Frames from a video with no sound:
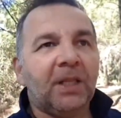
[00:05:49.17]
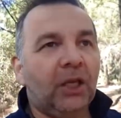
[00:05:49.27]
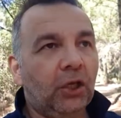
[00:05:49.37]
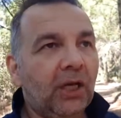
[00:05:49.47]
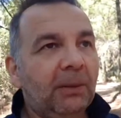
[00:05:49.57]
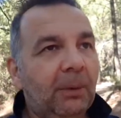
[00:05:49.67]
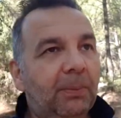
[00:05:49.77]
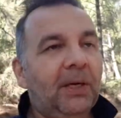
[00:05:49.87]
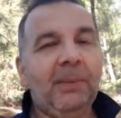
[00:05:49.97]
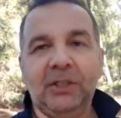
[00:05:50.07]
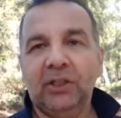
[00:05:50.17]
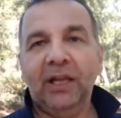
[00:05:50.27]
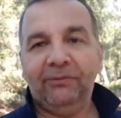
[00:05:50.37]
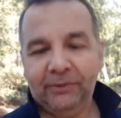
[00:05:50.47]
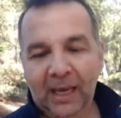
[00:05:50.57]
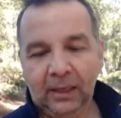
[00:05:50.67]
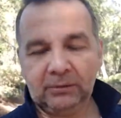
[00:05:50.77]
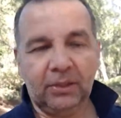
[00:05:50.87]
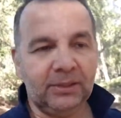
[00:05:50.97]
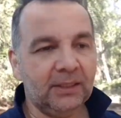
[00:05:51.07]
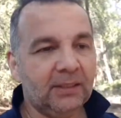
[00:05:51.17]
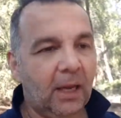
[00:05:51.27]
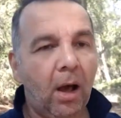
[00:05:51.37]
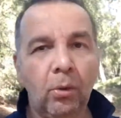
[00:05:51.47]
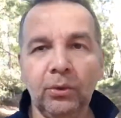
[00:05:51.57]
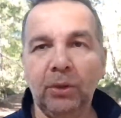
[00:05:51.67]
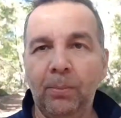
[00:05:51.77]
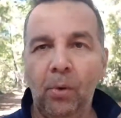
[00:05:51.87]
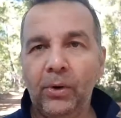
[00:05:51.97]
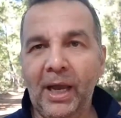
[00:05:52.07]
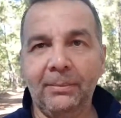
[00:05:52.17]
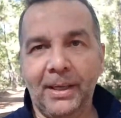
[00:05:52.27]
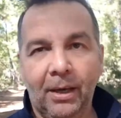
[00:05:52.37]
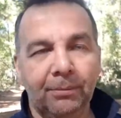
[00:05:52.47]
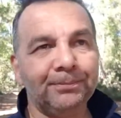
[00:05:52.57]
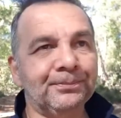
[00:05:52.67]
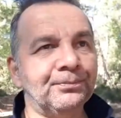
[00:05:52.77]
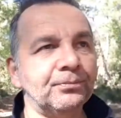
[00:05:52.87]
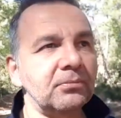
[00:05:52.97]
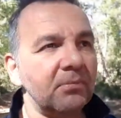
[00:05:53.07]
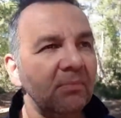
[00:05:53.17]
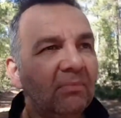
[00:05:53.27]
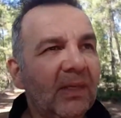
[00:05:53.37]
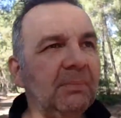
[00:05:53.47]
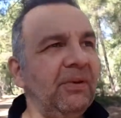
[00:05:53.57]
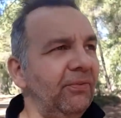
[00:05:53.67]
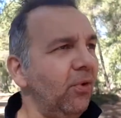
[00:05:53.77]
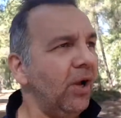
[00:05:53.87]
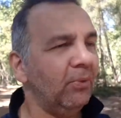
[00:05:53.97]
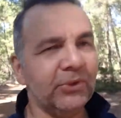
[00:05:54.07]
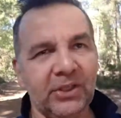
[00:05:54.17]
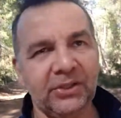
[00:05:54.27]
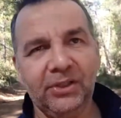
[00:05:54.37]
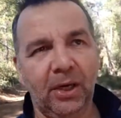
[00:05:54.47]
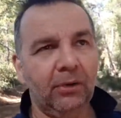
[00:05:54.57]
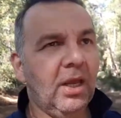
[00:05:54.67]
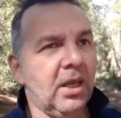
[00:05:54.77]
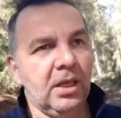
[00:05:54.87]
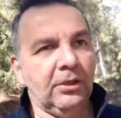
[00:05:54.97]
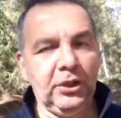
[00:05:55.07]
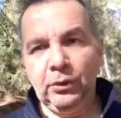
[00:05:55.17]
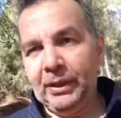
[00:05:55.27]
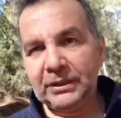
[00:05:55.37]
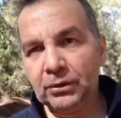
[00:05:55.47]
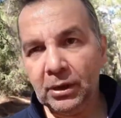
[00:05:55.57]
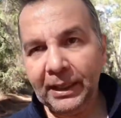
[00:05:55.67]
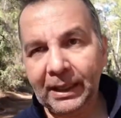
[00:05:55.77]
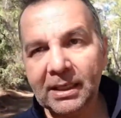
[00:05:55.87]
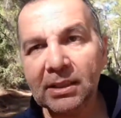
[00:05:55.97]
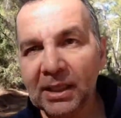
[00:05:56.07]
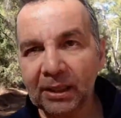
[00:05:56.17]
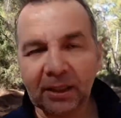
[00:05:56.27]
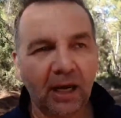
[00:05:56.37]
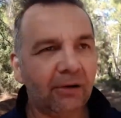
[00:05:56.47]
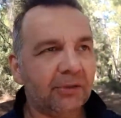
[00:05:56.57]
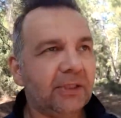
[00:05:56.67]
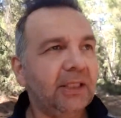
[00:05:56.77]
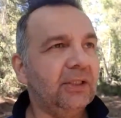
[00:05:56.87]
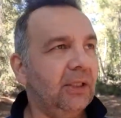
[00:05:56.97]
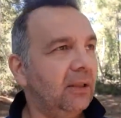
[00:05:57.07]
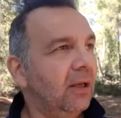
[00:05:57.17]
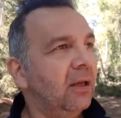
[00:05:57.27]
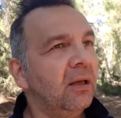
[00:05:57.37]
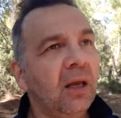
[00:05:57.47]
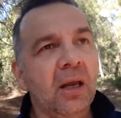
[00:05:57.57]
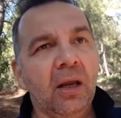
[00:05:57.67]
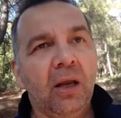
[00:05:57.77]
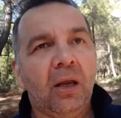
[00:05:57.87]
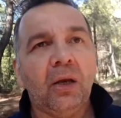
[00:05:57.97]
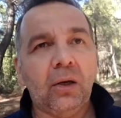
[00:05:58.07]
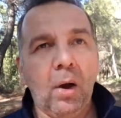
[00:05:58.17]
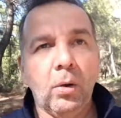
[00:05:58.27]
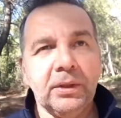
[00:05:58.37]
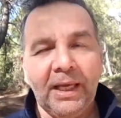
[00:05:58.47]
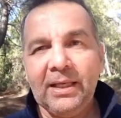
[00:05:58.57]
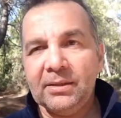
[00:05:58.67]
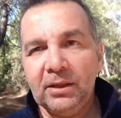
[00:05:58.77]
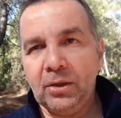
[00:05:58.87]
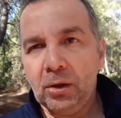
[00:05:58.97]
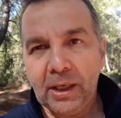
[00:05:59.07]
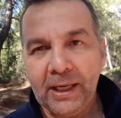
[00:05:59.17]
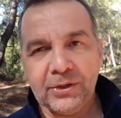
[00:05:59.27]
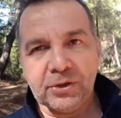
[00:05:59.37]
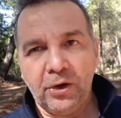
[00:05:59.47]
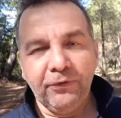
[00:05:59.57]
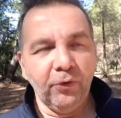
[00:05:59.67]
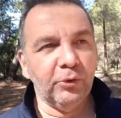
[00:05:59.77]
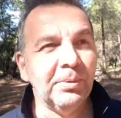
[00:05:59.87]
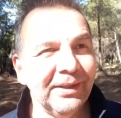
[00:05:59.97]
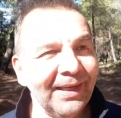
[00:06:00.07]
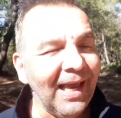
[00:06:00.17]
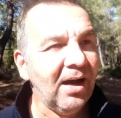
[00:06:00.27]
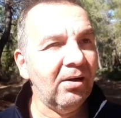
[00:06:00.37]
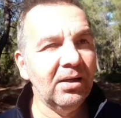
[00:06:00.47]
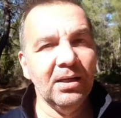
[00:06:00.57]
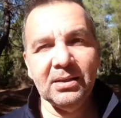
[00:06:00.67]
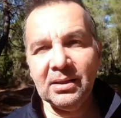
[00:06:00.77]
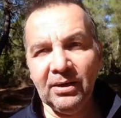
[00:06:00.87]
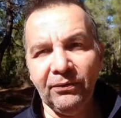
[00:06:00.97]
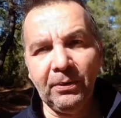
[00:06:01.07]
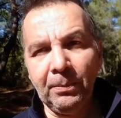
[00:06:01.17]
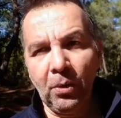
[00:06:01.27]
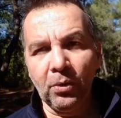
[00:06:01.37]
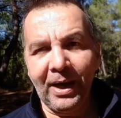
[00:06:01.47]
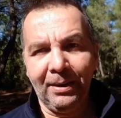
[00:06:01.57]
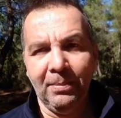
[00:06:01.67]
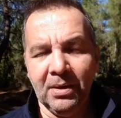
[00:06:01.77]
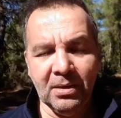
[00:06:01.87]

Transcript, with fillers: you're going to be pretty much left out, because this is a whole new ball game now. Before it was just, you know, the U S dollar against the other currencies and gold against the dollar and so forth. But now it's a different ball game,